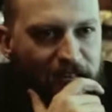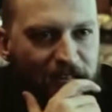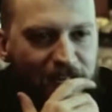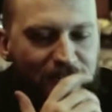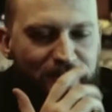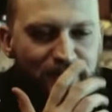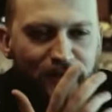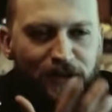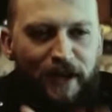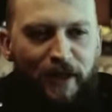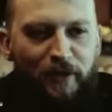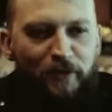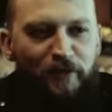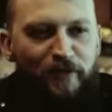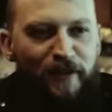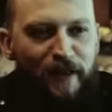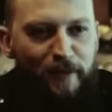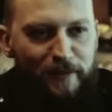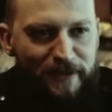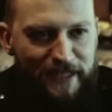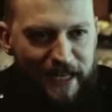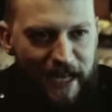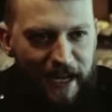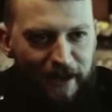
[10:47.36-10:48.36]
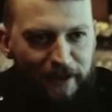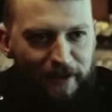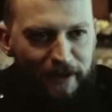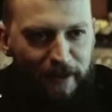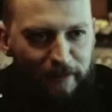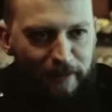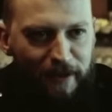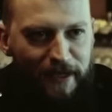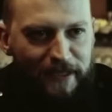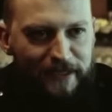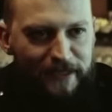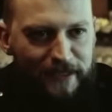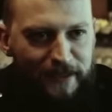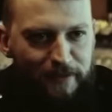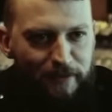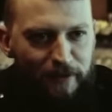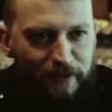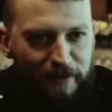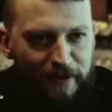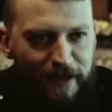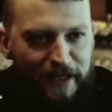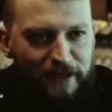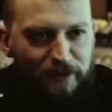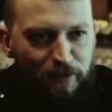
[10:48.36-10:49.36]
Is there another famous actor that plays in this
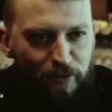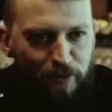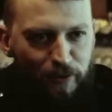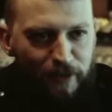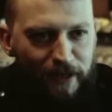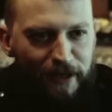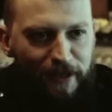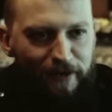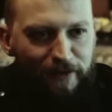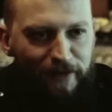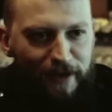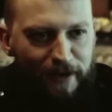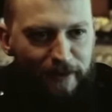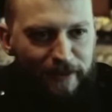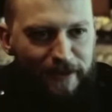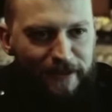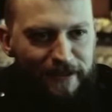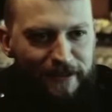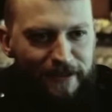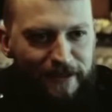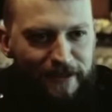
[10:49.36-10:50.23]
movie that's really famous?